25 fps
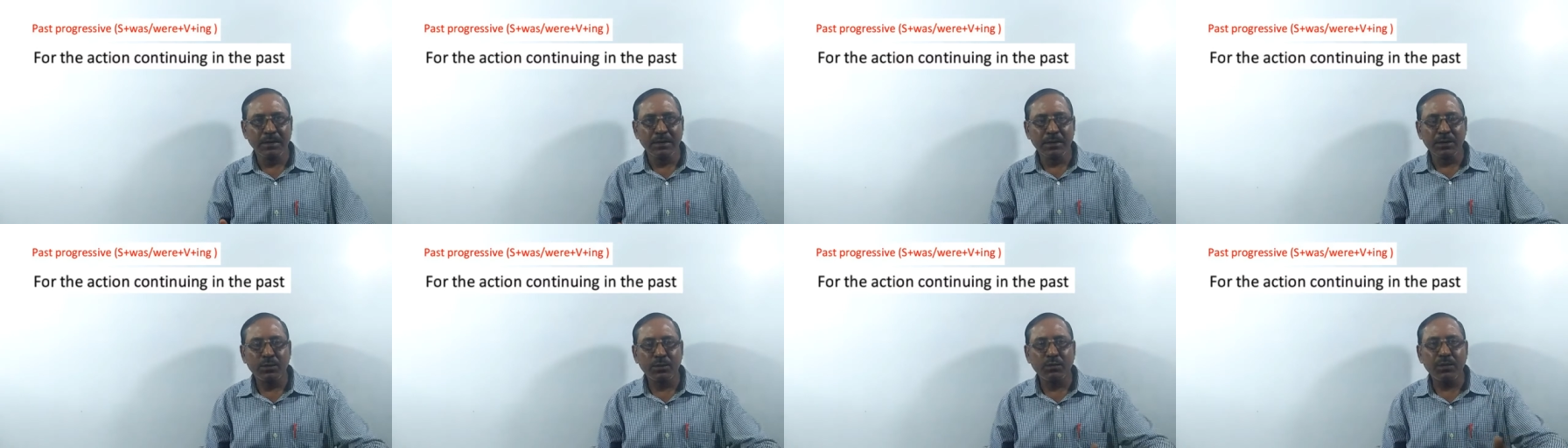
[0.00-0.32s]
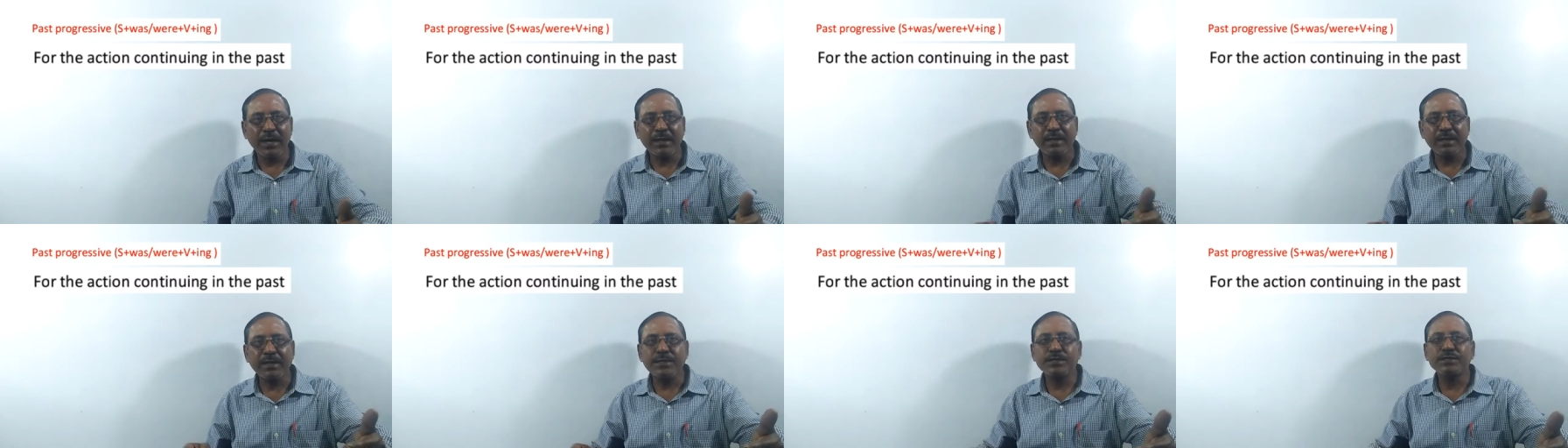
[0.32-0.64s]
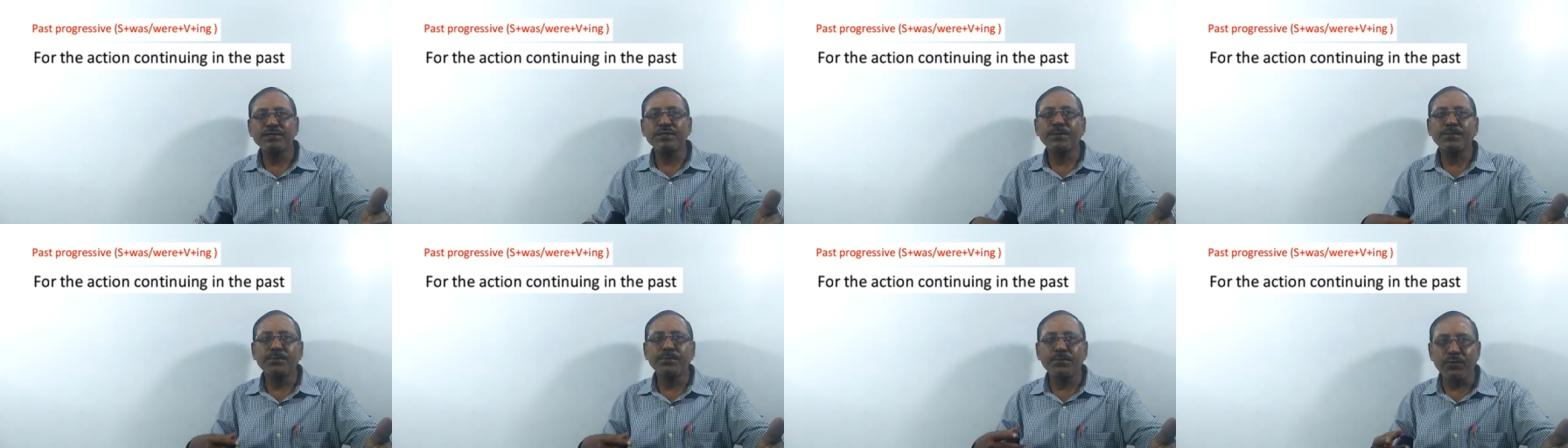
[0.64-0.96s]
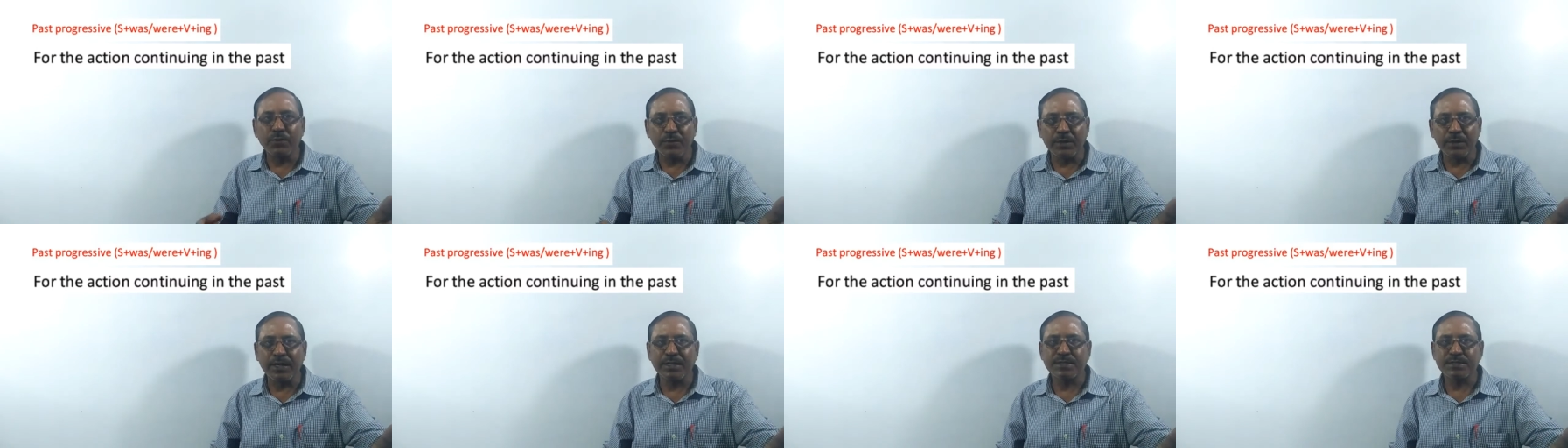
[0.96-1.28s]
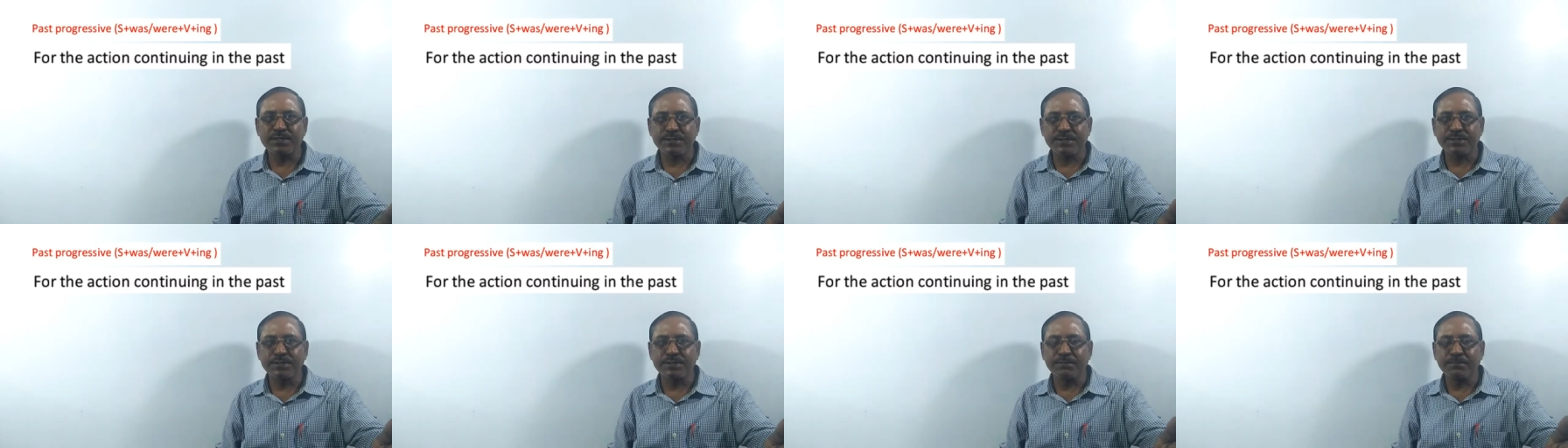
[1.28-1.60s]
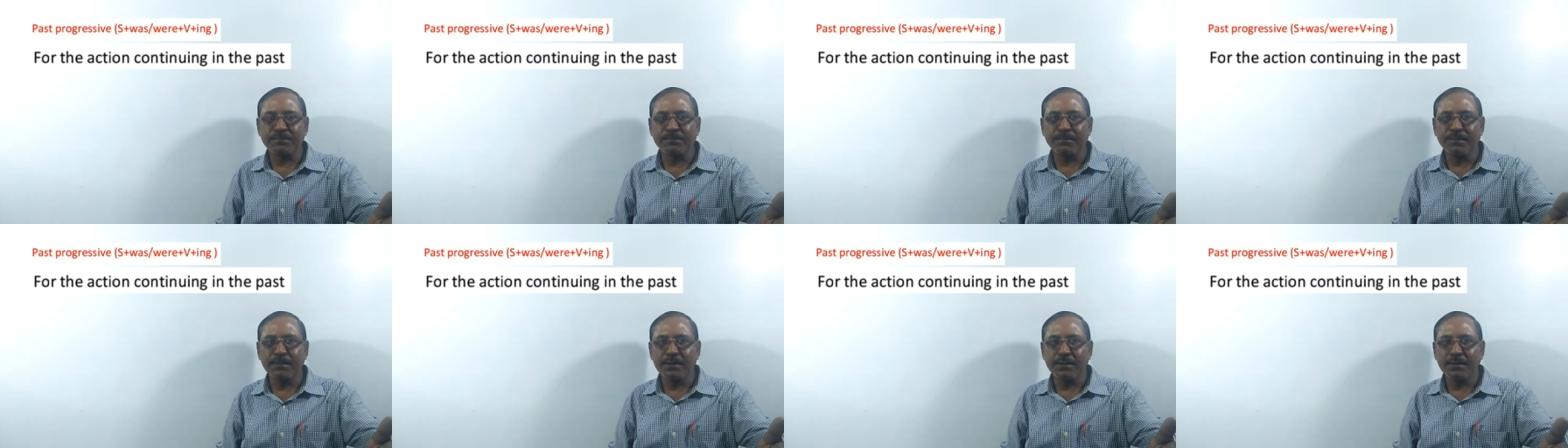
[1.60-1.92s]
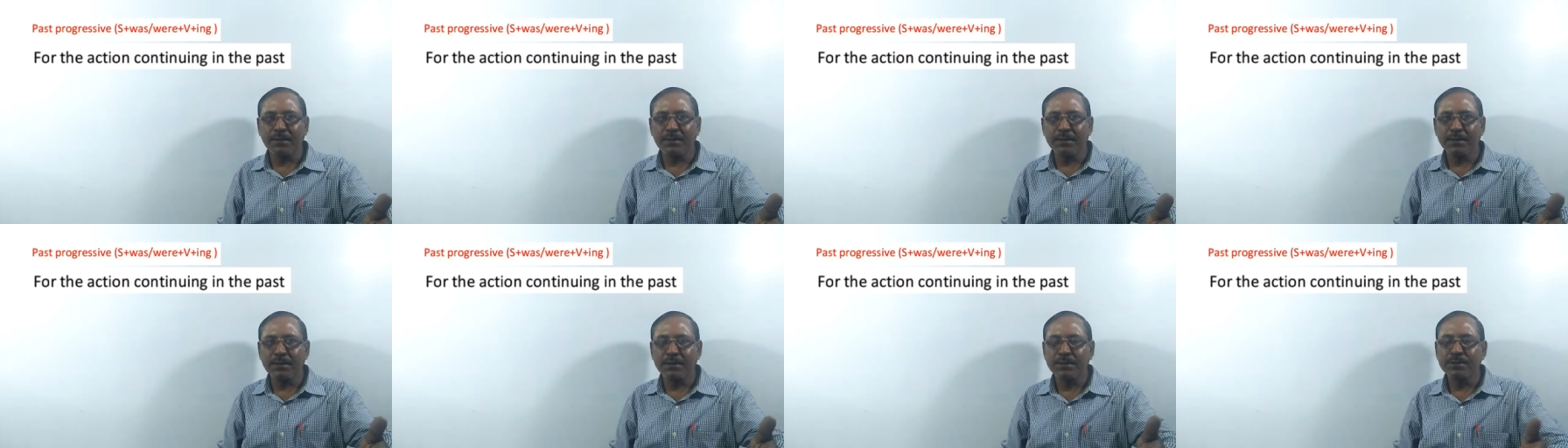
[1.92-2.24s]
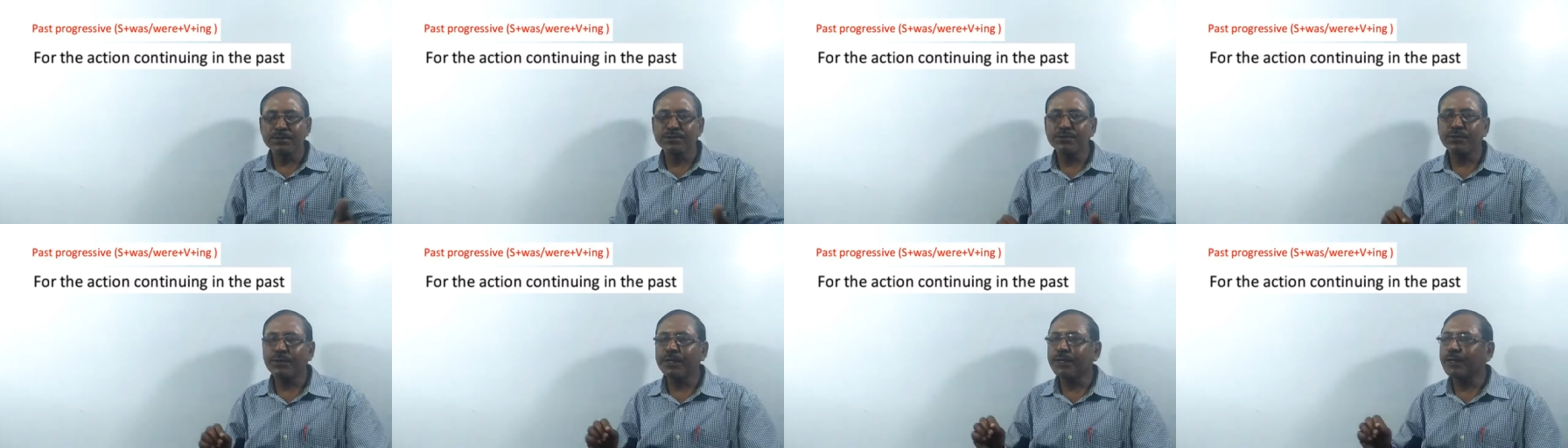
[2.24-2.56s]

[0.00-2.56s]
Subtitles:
the work is in progress, so